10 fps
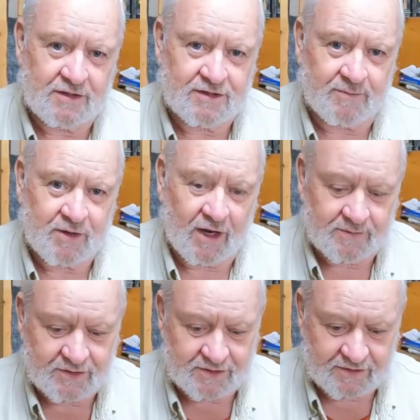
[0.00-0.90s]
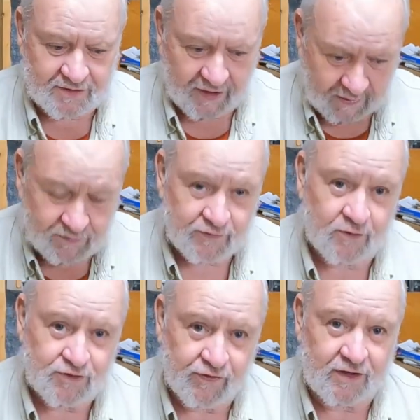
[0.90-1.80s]
ice, sometimes the lake was
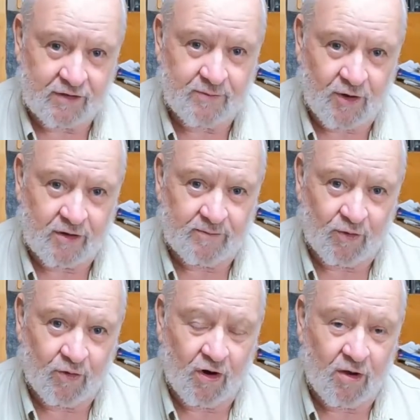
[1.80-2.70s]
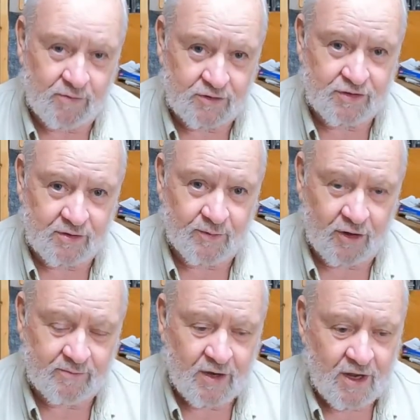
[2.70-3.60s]
froze right to the bottom, or almost to the
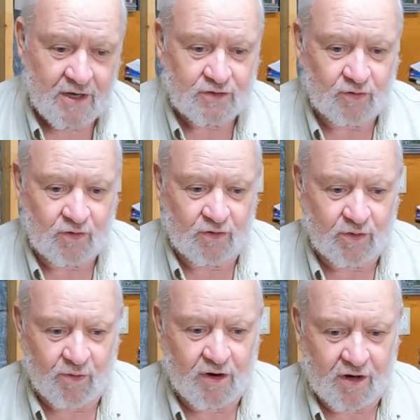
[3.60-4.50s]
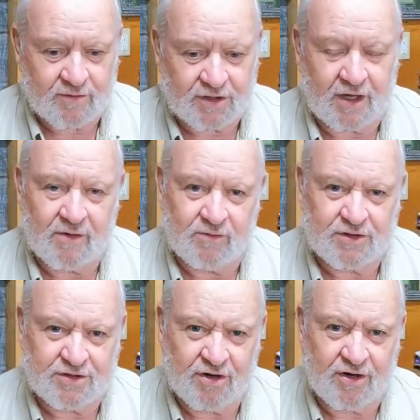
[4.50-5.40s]
bottom. So the only water I was getting
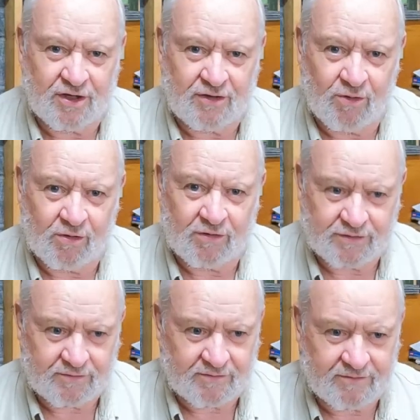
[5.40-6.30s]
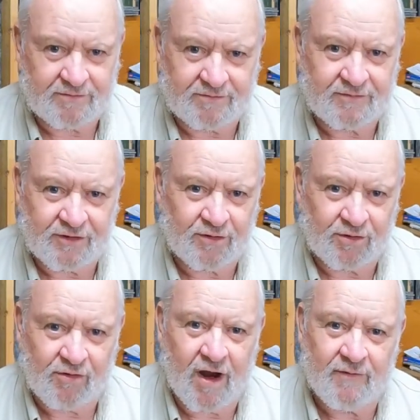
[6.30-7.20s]
was dirty, old,
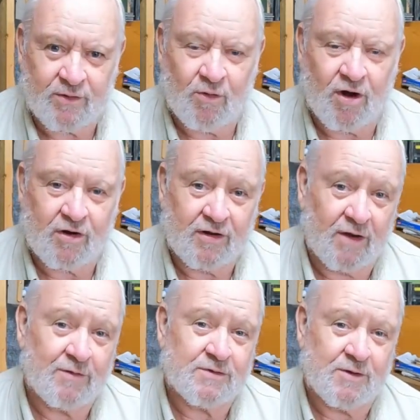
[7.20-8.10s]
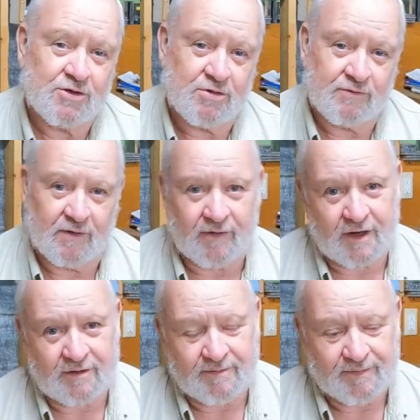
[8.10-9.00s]
gravelly water, and that wasn't much good for
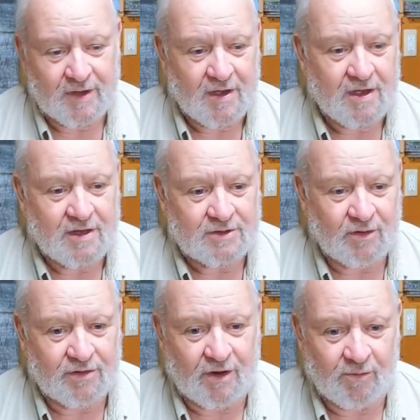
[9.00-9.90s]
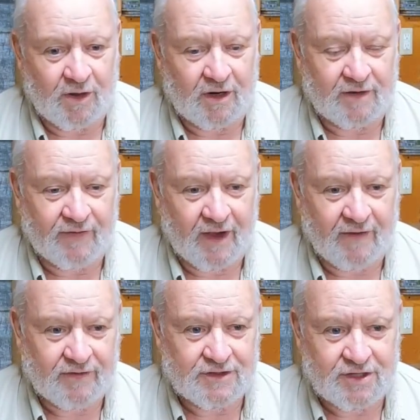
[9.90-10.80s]
flooding. So I thought, well, if I
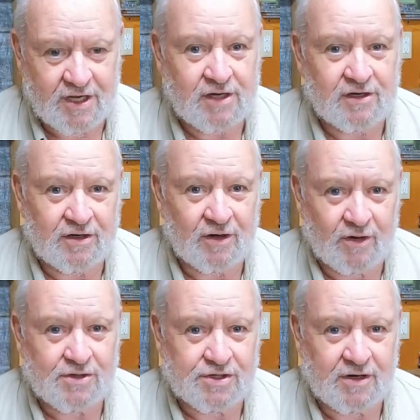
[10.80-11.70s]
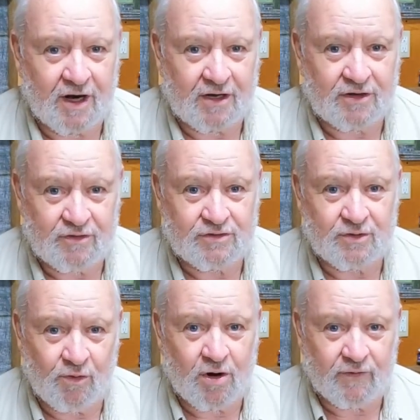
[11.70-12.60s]
have this heated enclosure, I can use
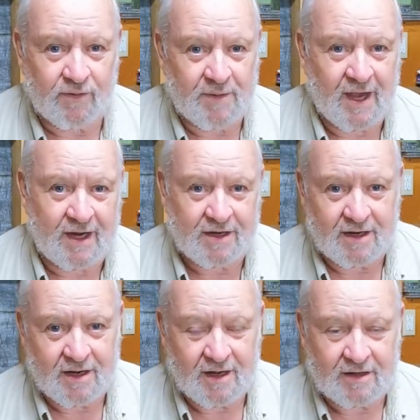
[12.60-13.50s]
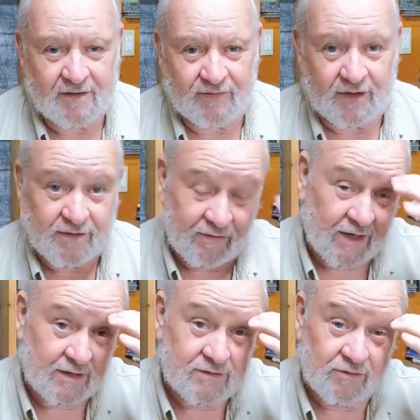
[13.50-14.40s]
the water from that to flood the
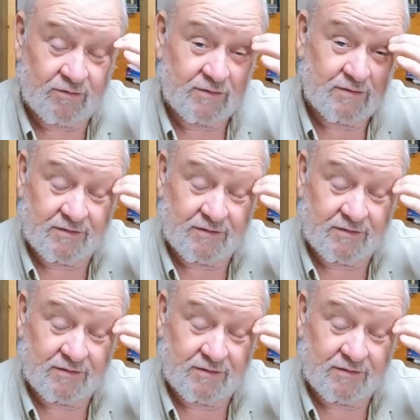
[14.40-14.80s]
rink. So